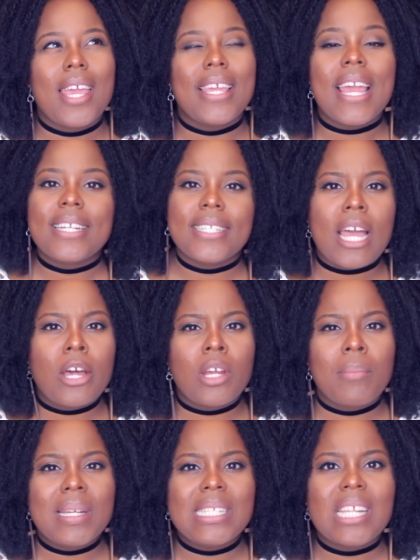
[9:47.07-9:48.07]
get down
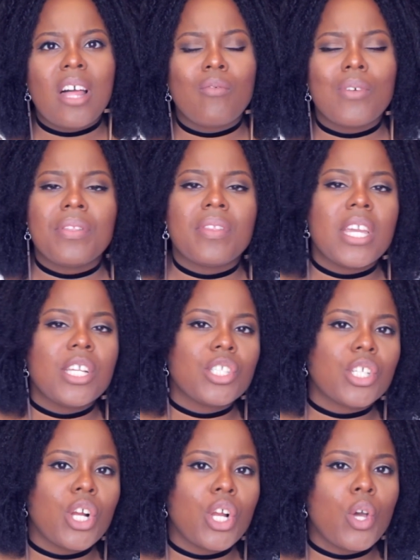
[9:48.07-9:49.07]
on myself when
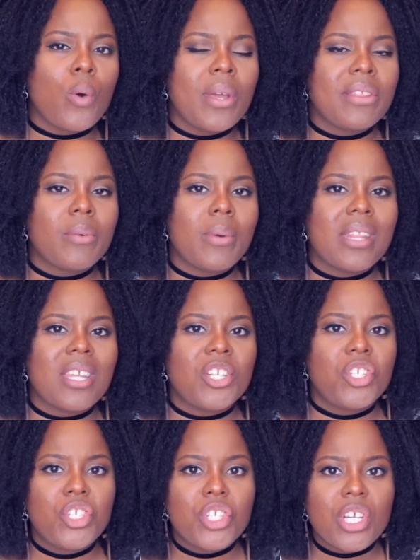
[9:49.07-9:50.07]
things aren't going the way they
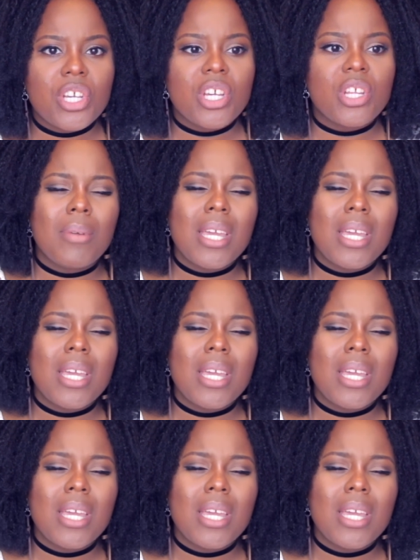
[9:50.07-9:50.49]
should,